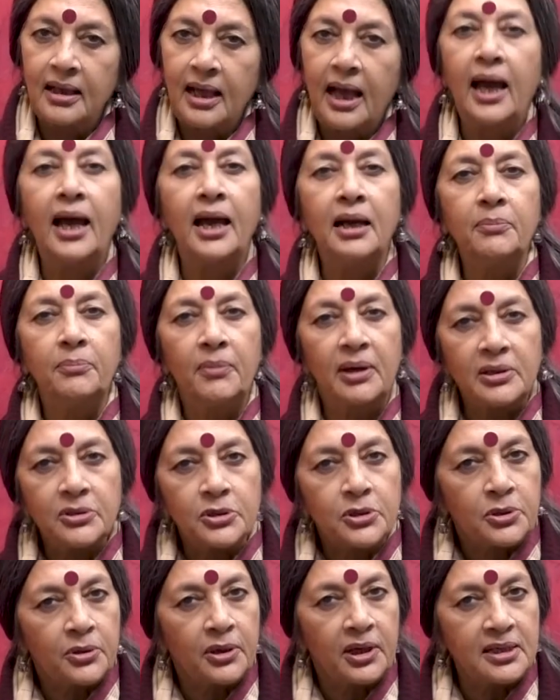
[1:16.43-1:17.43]
and
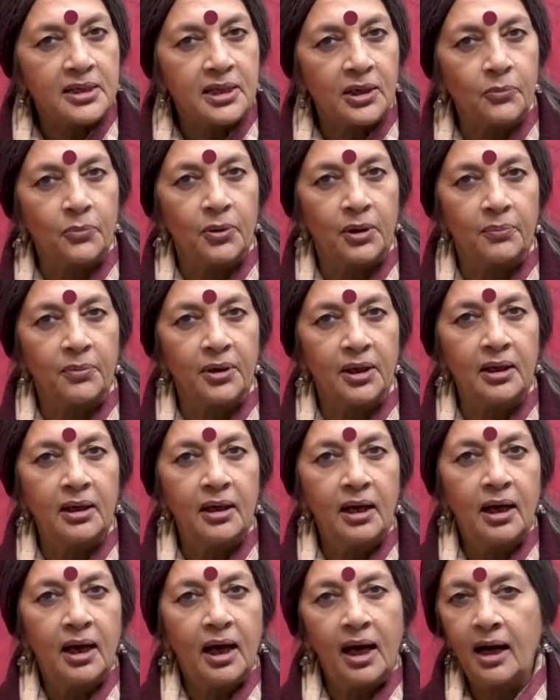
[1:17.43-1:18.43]
menstruating women
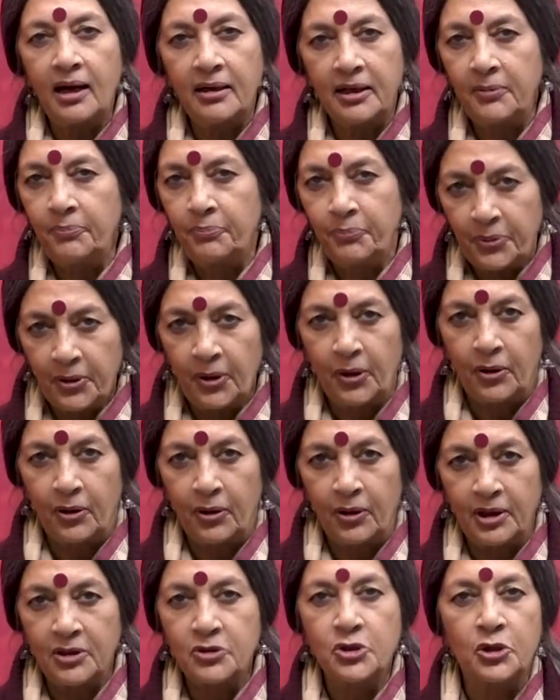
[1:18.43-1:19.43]
are
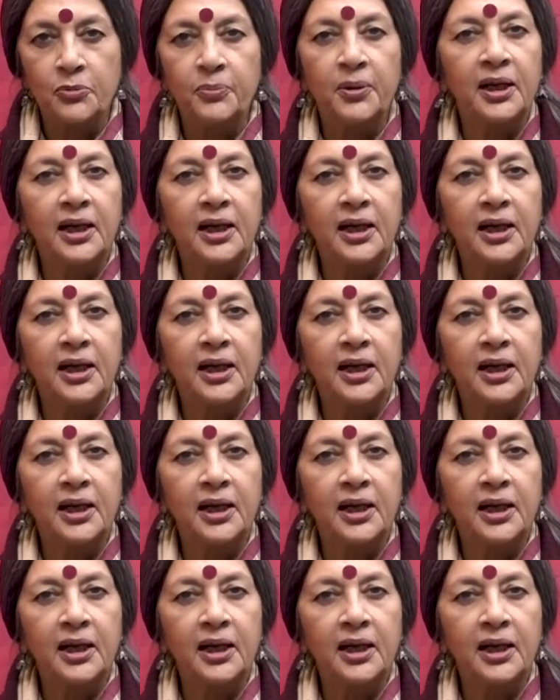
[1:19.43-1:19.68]
impure and should be